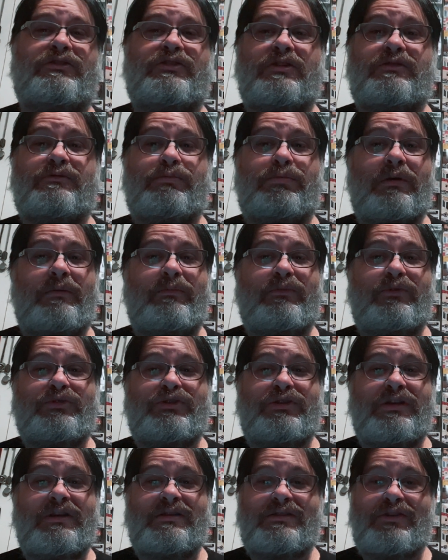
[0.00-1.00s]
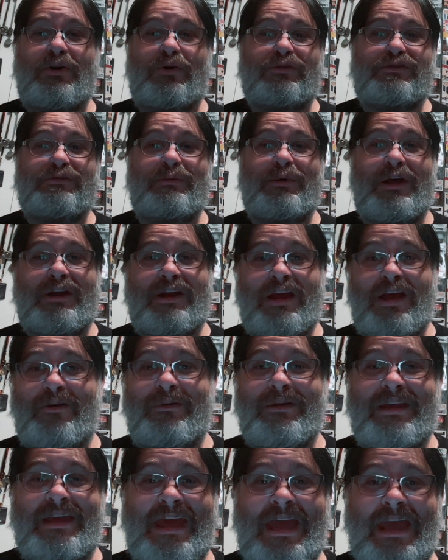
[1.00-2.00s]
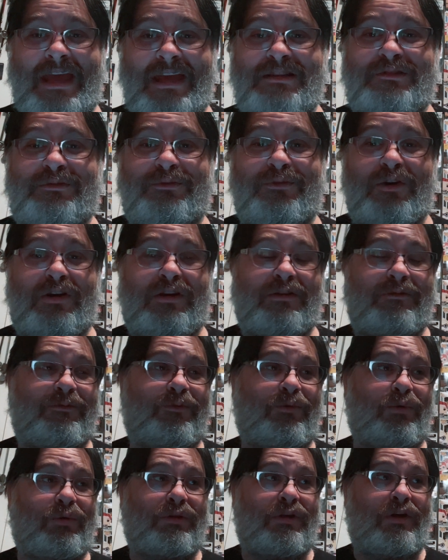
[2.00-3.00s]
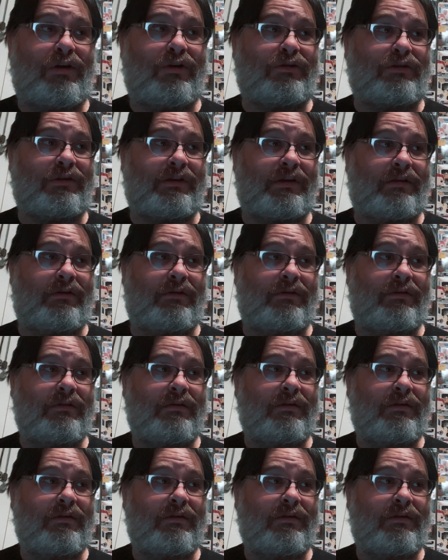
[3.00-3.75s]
just pretty much she talks about how he hates fucking Fort Lauderdale,